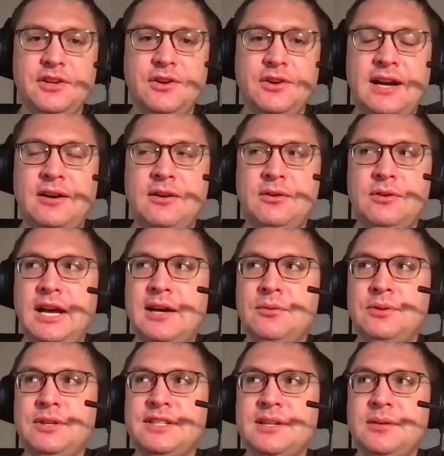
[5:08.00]
You know, how how
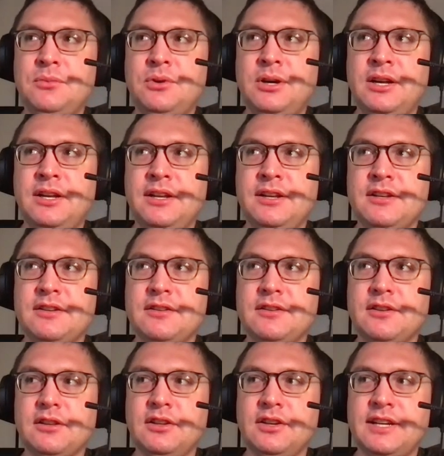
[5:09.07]
would someone
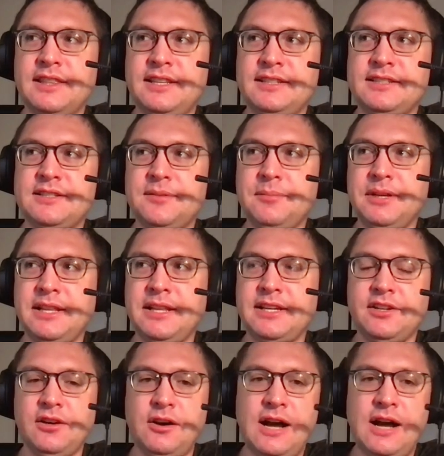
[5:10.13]
look at this and be
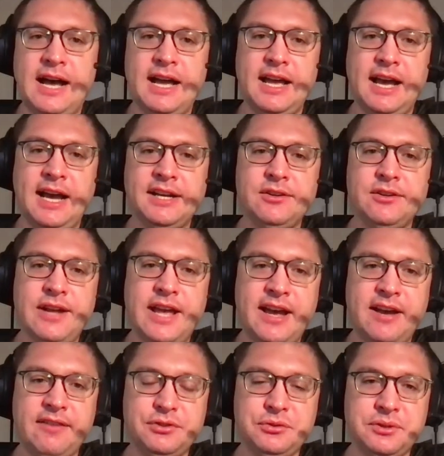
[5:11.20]
like, you know, I, I don't
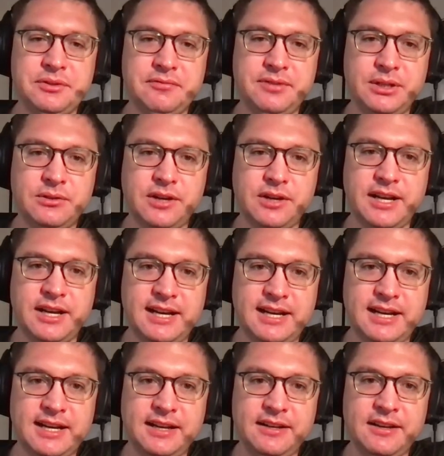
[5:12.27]
have to invoke
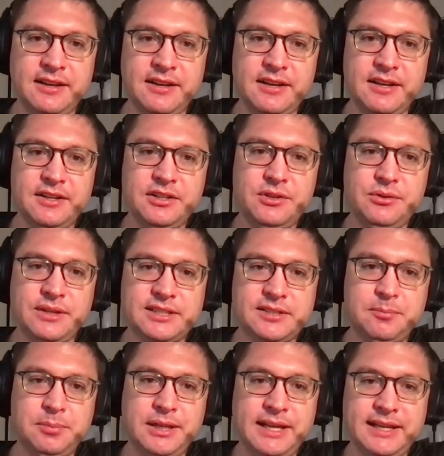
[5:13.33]
God to
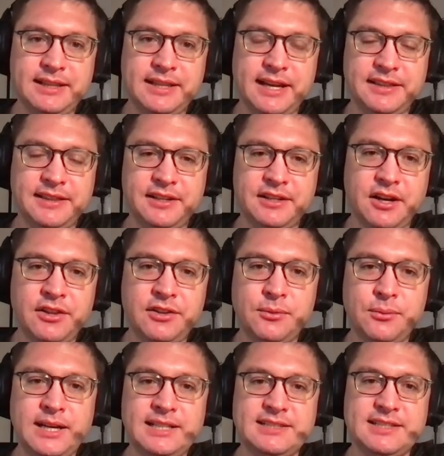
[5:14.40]
explain that. There are
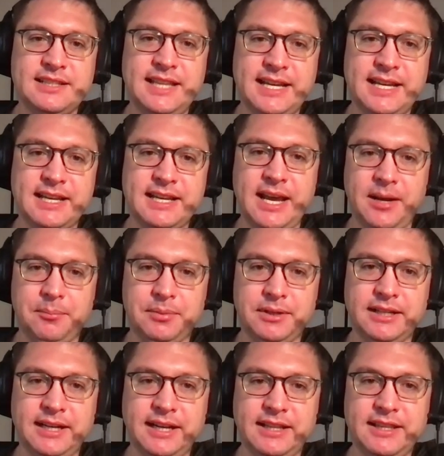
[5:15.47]
other ways that that can
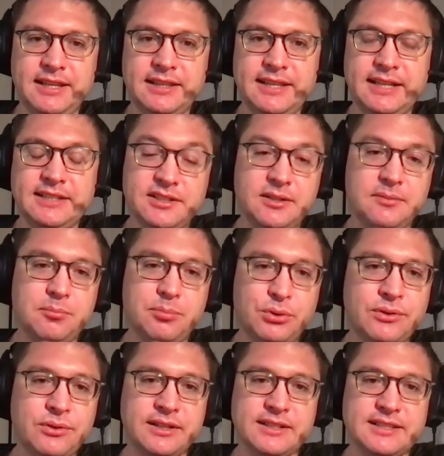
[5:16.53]
happen. And I think that's an
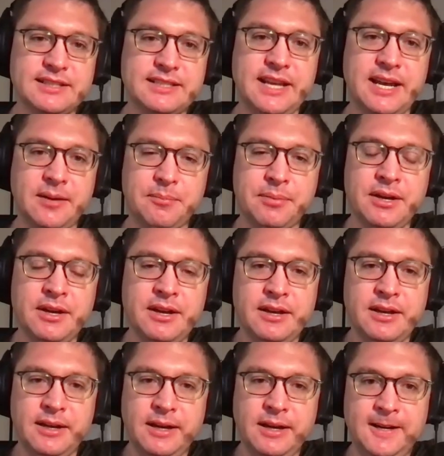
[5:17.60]
important step.
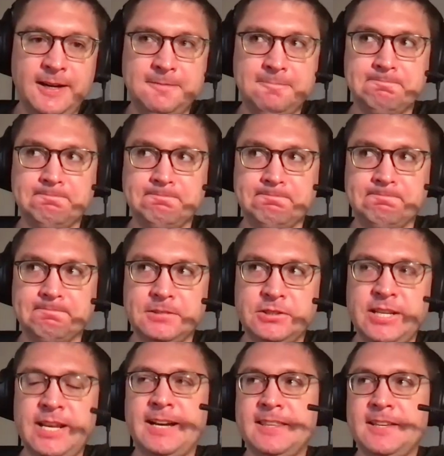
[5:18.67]
Um,
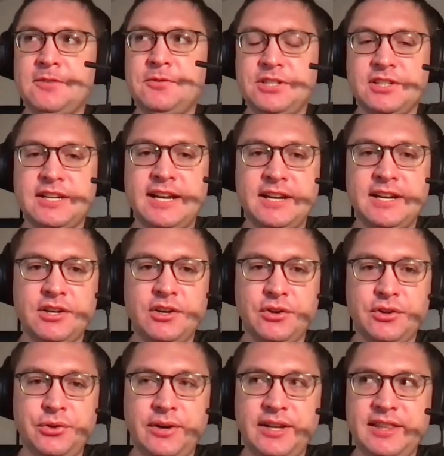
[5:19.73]
so, yeah, I think we should kind of go
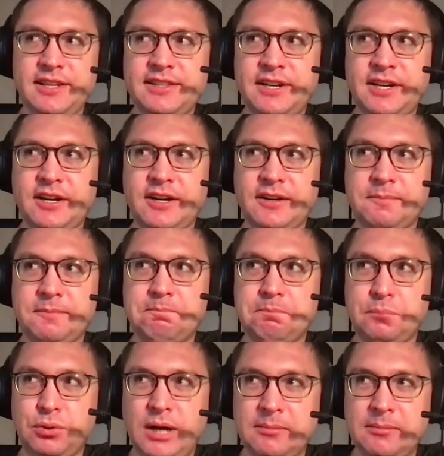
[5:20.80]
through. I think there are
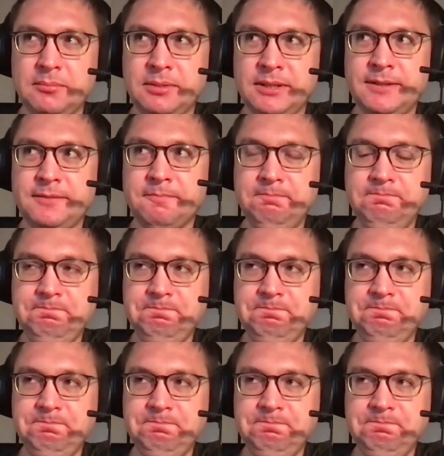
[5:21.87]
probably